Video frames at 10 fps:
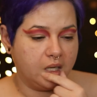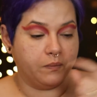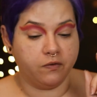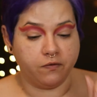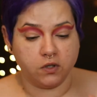I'm
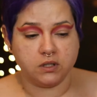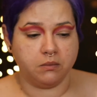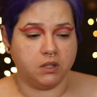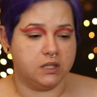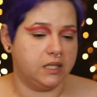
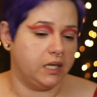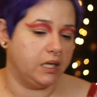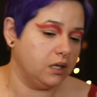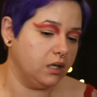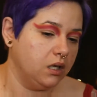gonna
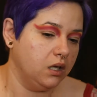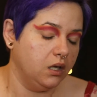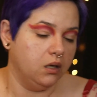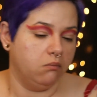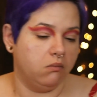take
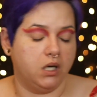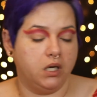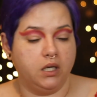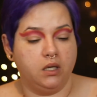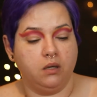
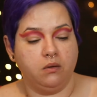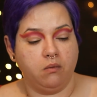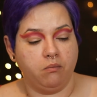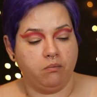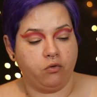my
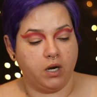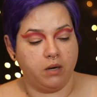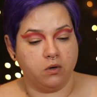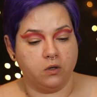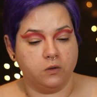
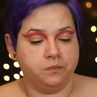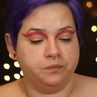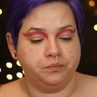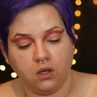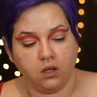primer
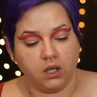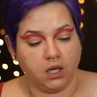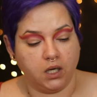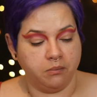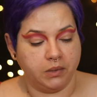on a
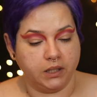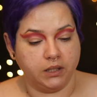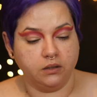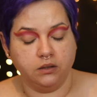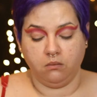cotton bud.